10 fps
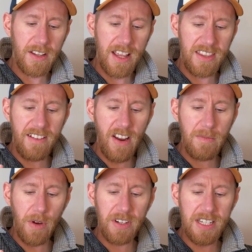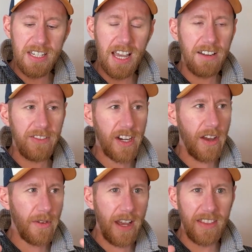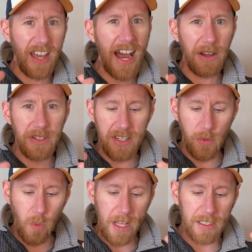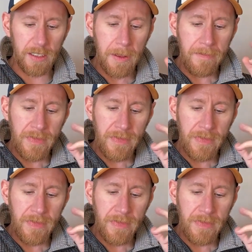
in their own bodies, kind of, at the house's will.